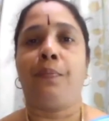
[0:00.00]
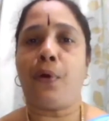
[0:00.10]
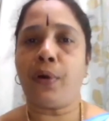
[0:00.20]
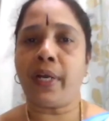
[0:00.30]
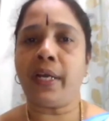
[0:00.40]

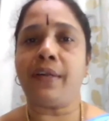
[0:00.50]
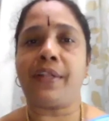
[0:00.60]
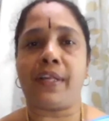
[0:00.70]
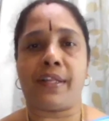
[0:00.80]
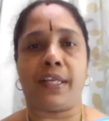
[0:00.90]
Protein
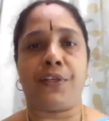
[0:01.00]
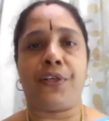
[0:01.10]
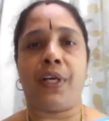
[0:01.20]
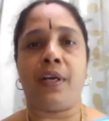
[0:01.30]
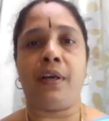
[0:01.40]
is
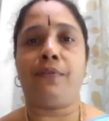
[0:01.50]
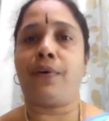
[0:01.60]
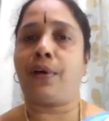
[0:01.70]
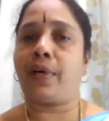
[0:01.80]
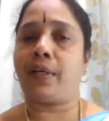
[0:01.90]
essential
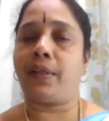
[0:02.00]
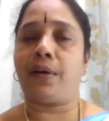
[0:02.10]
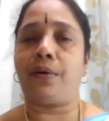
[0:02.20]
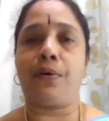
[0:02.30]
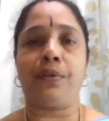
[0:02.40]
for the
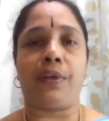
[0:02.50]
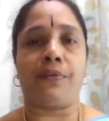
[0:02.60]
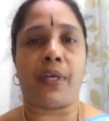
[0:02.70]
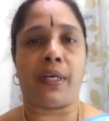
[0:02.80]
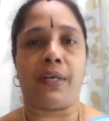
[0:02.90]
growth
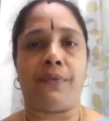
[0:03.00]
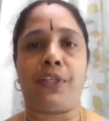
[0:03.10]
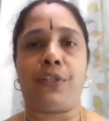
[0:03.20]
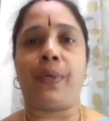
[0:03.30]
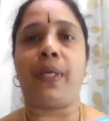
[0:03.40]
of the
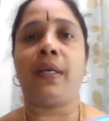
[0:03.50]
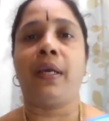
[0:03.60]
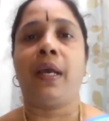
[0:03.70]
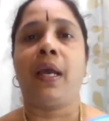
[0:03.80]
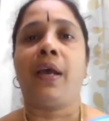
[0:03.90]
individual,
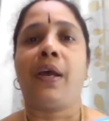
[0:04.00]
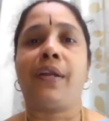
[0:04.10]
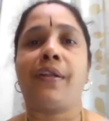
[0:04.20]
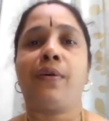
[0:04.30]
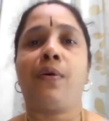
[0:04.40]

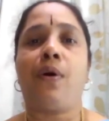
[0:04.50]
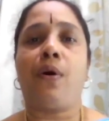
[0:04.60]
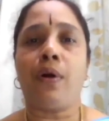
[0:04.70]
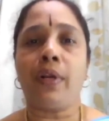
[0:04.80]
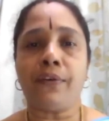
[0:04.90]
and so
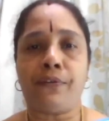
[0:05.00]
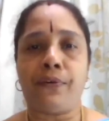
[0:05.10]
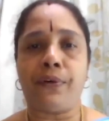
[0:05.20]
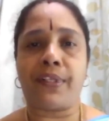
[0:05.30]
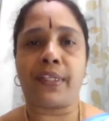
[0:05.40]
all the
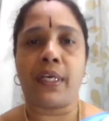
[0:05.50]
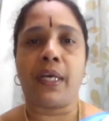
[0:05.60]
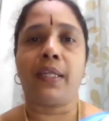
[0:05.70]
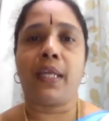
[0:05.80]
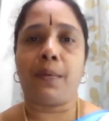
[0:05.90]
foods
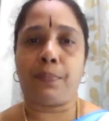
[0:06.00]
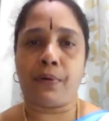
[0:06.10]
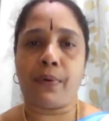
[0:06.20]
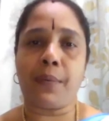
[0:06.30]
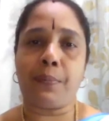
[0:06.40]
that
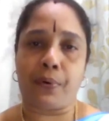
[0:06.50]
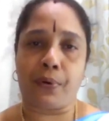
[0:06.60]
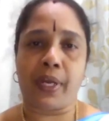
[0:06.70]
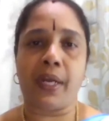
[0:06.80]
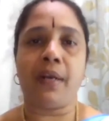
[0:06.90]
provide
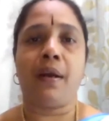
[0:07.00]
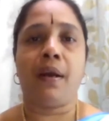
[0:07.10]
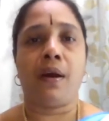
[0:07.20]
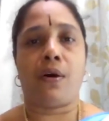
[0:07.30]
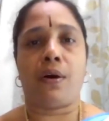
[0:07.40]
protein
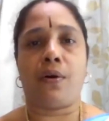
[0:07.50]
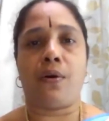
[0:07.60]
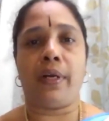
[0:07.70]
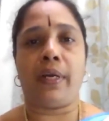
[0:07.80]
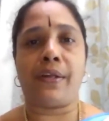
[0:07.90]
are
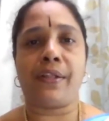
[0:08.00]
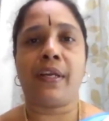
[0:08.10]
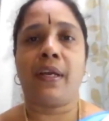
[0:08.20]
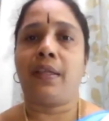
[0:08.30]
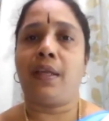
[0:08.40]
called
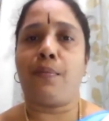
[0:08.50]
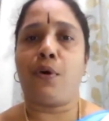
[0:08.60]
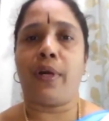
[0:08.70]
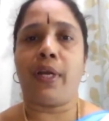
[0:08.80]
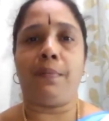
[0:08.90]
as the
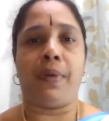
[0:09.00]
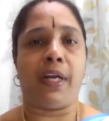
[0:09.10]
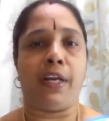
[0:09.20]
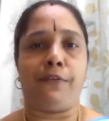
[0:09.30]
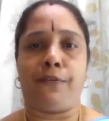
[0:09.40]

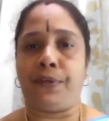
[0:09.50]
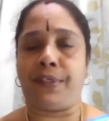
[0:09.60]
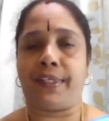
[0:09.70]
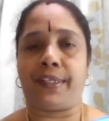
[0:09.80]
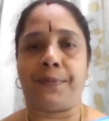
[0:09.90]
bodybuilding
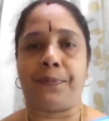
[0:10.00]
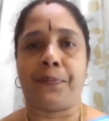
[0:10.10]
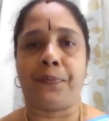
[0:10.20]
foods.